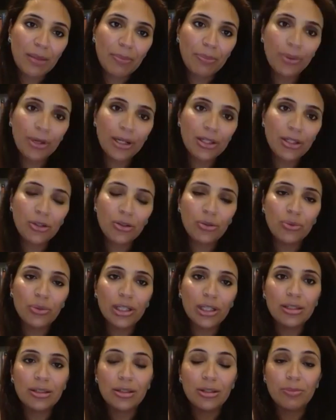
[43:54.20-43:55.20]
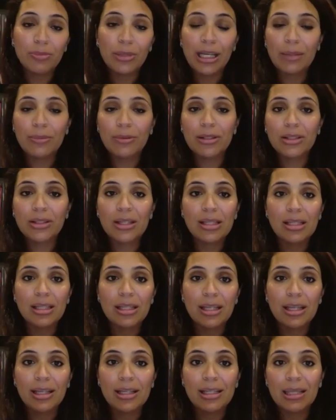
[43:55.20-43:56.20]
but you would be able to
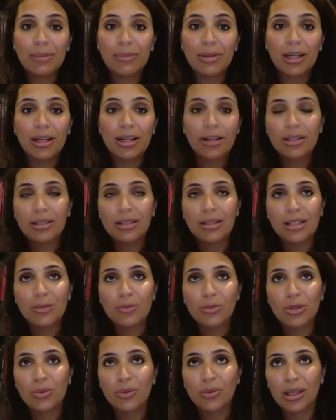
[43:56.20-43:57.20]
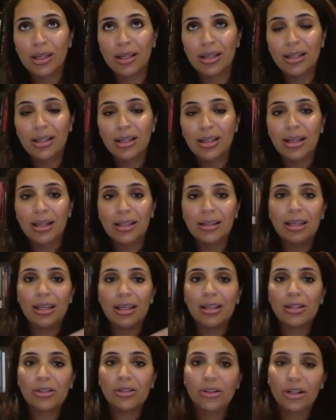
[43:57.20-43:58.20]
see similarities between the
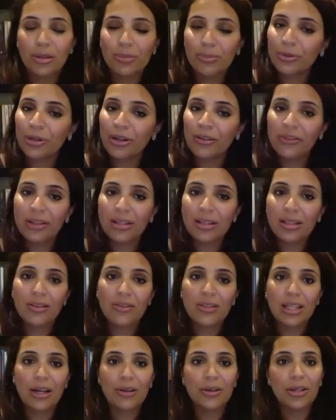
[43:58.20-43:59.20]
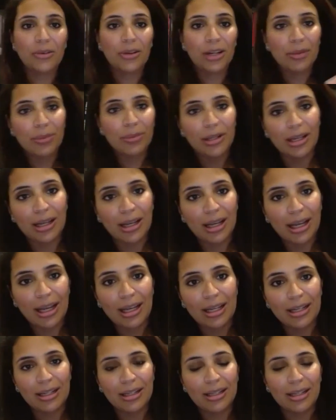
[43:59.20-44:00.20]
eastern province of Saudi Arabia
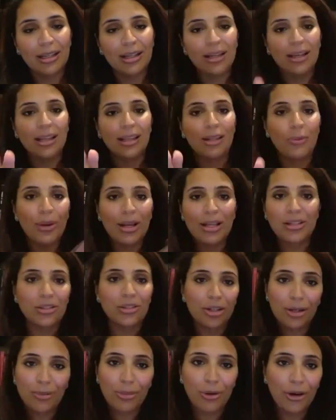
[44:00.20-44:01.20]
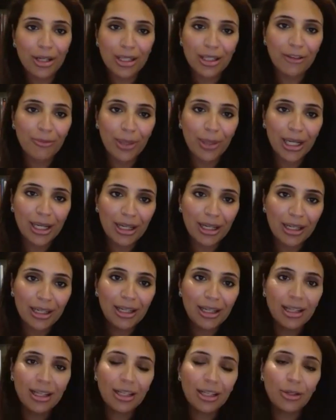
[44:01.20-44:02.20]
and the western part of Bahrain.
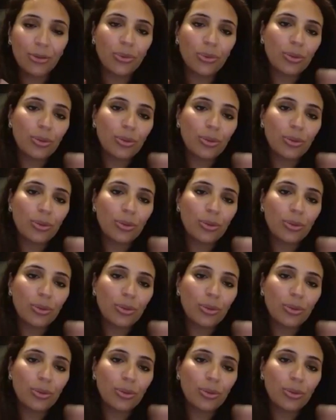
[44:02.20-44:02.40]
You would